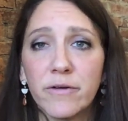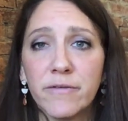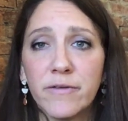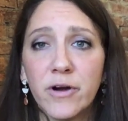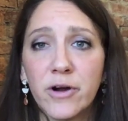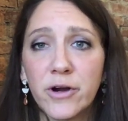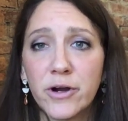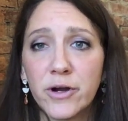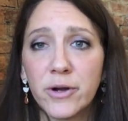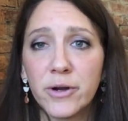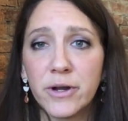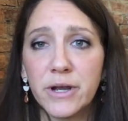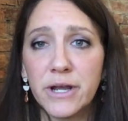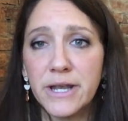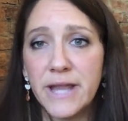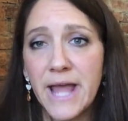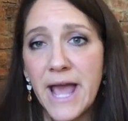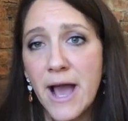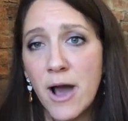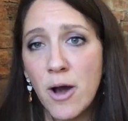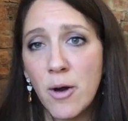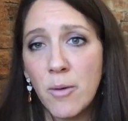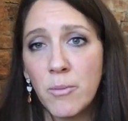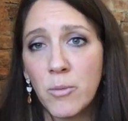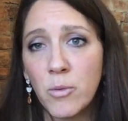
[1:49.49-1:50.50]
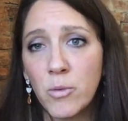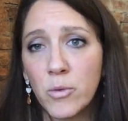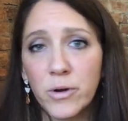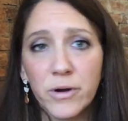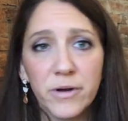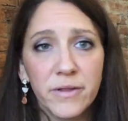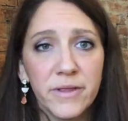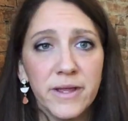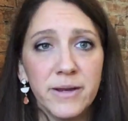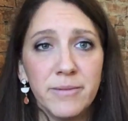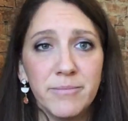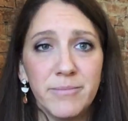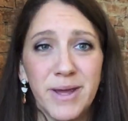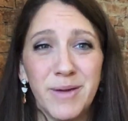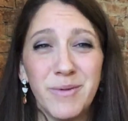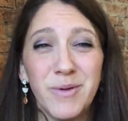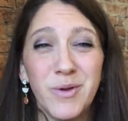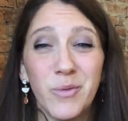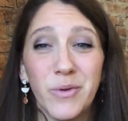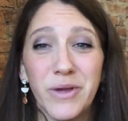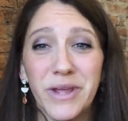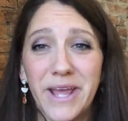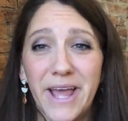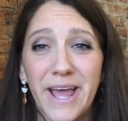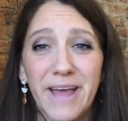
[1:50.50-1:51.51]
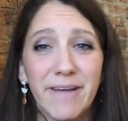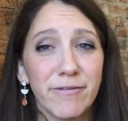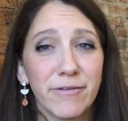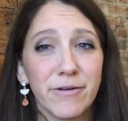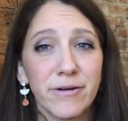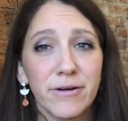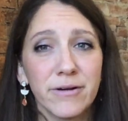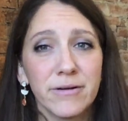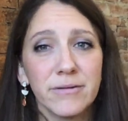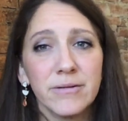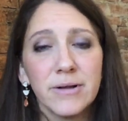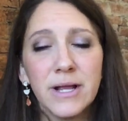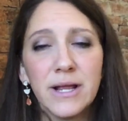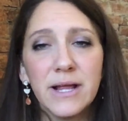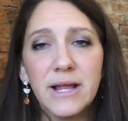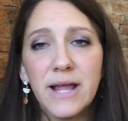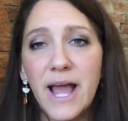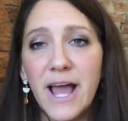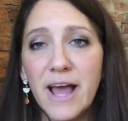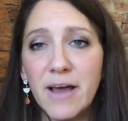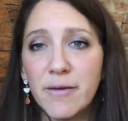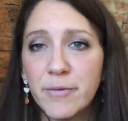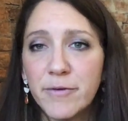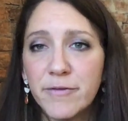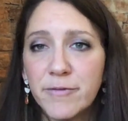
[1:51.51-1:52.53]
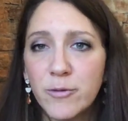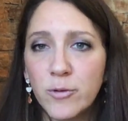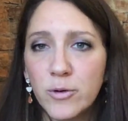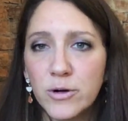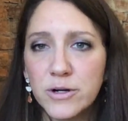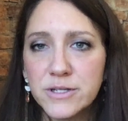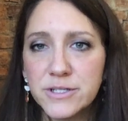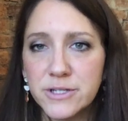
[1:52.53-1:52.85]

of art now more than maybe we ever have before,